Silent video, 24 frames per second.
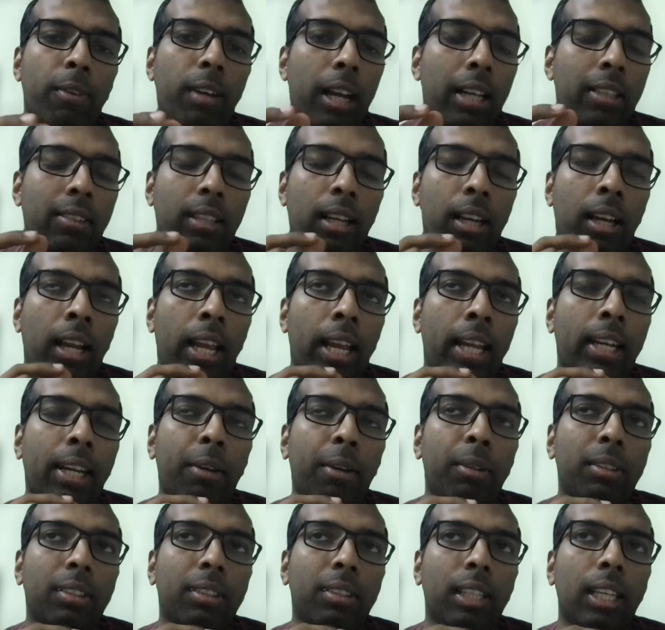as Andrey
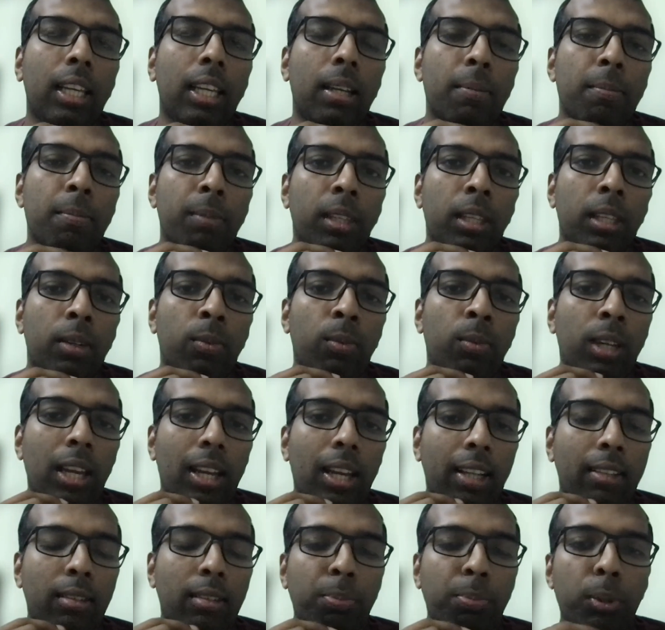was saying, we are
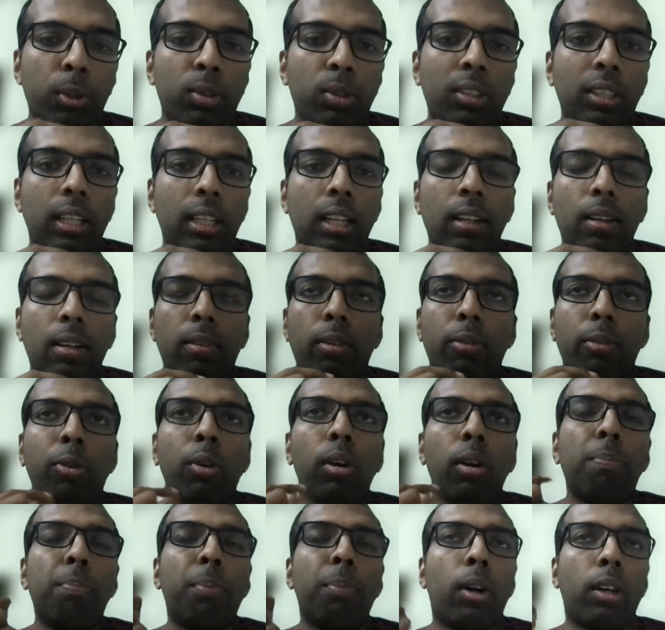exposing full
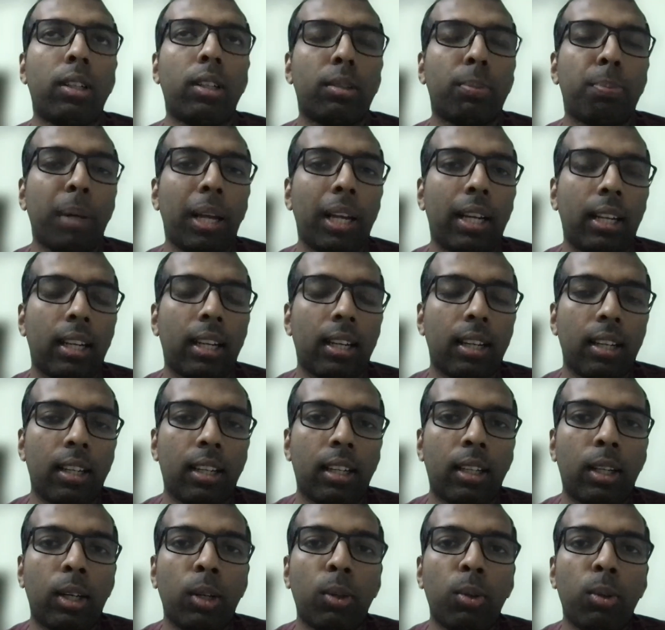pod spec
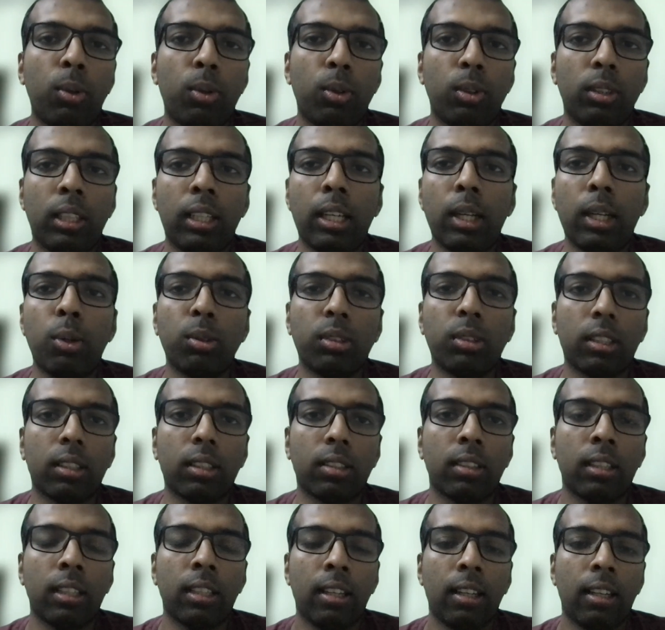to the users,
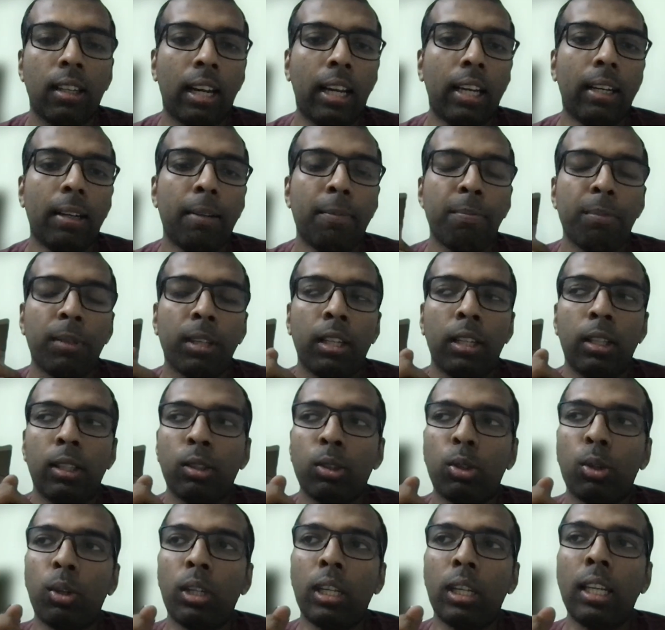right?
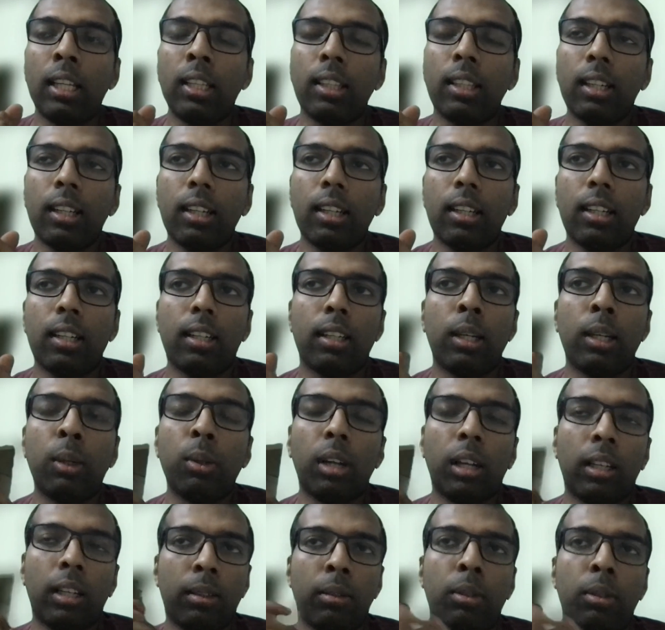So either
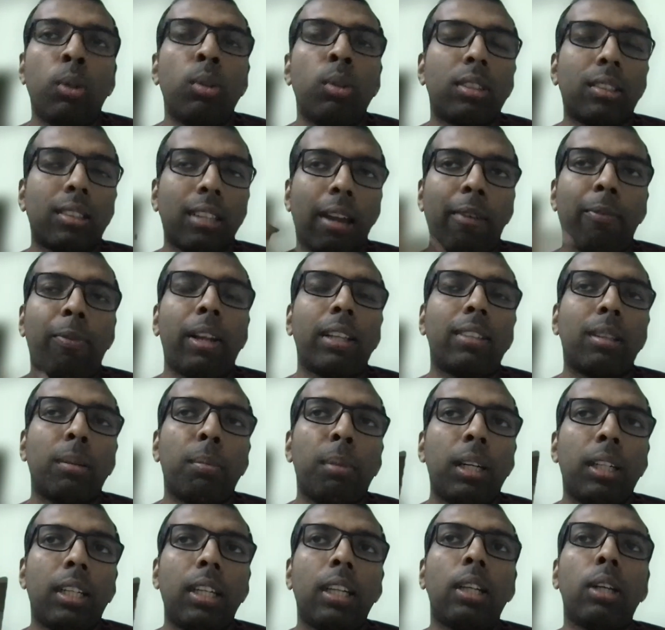users have
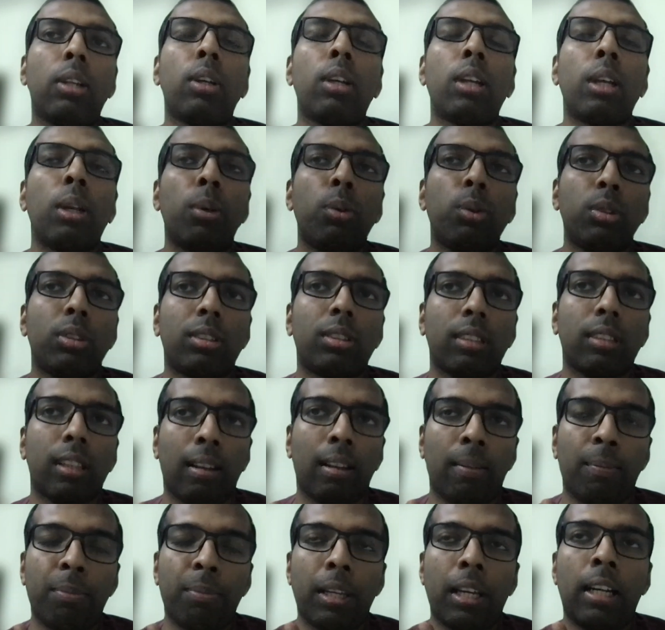flexibility to use
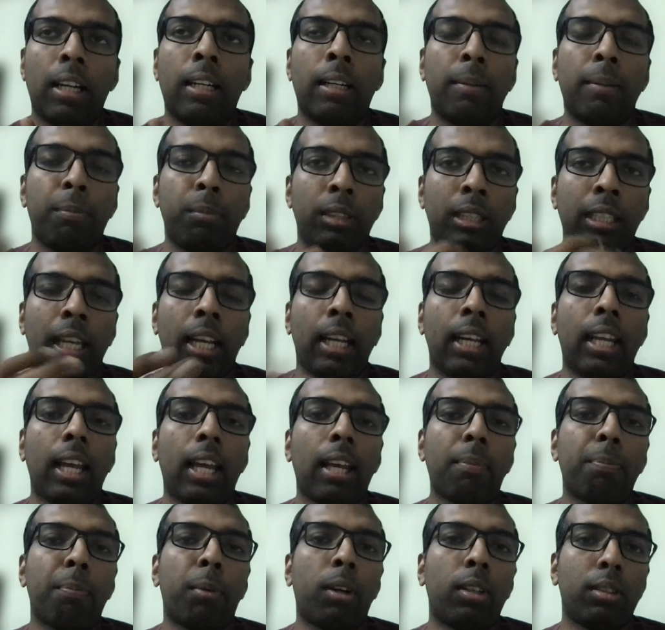the entire
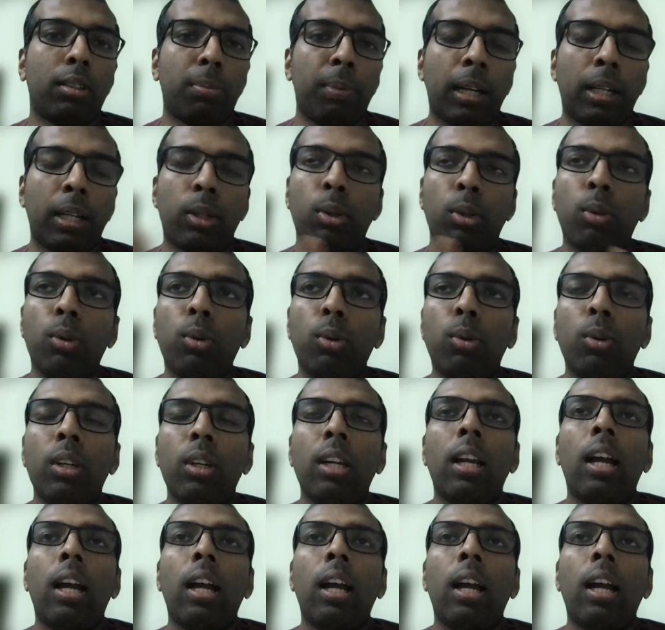pod spec to